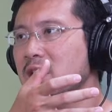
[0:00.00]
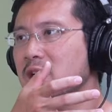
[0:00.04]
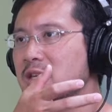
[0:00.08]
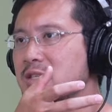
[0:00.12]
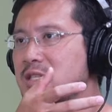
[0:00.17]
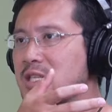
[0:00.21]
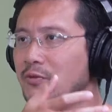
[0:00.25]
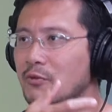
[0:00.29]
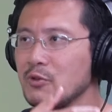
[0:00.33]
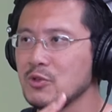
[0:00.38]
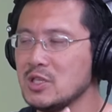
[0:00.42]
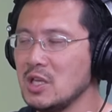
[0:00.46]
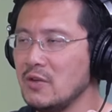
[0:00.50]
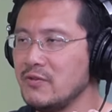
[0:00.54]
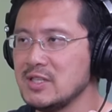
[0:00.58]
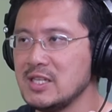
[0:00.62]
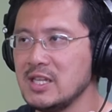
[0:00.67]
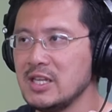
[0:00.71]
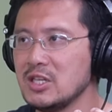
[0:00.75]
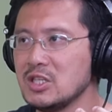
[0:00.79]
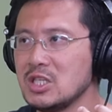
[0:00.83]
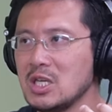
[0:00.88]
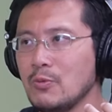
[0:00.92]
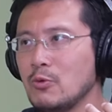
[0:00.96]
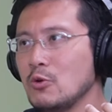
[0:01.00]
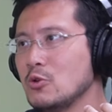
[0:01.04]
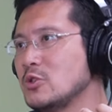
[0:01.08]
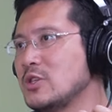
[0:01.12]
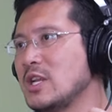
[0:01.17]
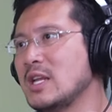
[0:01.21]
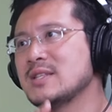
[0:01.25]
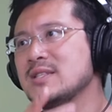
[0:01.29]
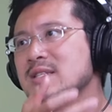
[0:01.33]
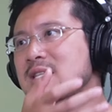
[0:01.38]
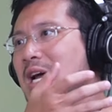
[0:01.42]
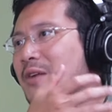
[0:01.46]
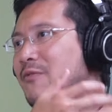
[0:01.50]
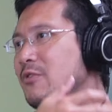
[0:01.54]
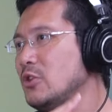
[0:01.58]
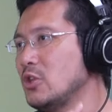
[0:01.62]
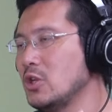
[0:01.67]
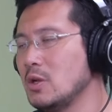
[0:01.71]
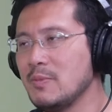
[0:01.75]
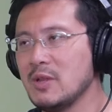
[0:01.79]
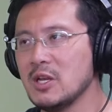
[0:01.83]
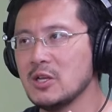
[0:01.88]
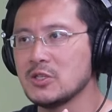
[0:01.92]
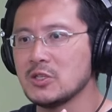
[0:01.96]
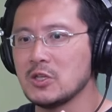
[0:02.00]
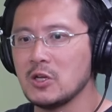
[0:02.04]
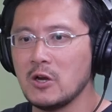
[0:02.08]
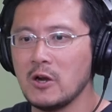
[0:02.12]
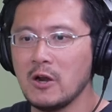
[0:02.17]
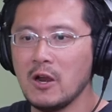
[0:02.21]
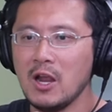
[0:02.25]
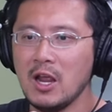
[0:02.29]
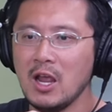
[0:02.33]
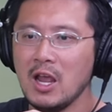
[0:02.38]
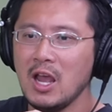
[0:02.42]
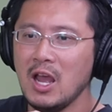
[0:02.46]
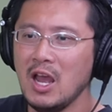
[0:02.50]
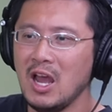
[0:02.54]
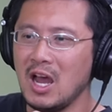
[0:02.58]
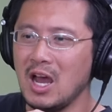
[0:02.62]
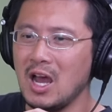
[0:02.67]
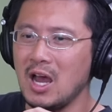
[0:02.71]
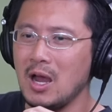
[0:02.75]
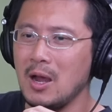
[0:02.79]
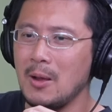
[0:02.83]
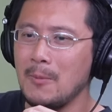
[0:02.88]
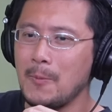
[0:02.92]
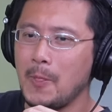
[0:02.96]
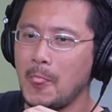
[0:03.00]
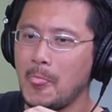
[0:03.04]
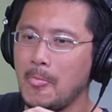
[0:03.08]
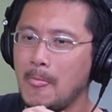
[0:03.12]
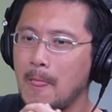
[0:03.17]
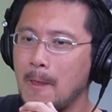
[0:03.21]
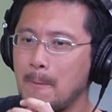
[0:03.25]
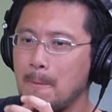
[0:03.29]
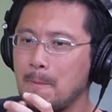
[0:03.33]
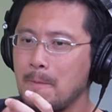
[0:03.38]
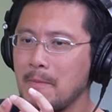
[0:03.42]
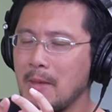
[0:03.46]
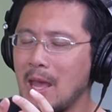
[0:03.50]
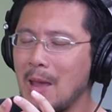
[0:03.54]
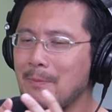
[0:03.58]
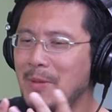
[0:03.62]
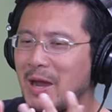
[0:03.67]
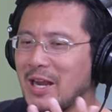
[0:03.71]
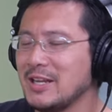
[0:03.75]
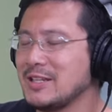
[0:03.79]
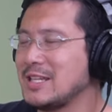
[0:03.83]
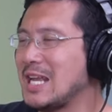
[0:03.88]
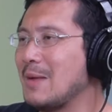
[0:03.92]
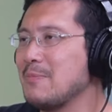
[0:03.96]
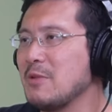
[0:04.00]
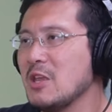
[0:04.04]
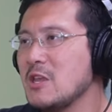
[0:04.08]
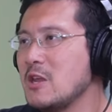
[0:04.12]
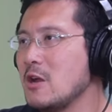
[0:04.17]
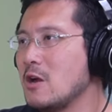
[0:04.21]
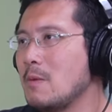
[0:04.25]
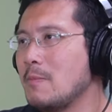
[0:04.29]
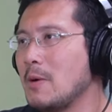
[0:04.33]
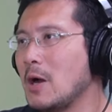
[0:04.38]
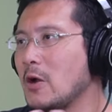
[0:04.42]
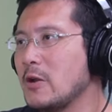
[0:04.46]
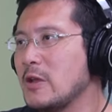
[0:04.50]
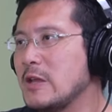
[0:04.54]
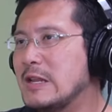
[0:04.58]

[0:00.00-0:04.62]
civil service leadership who then staff it to the minister. Um, and by the time they hear about it,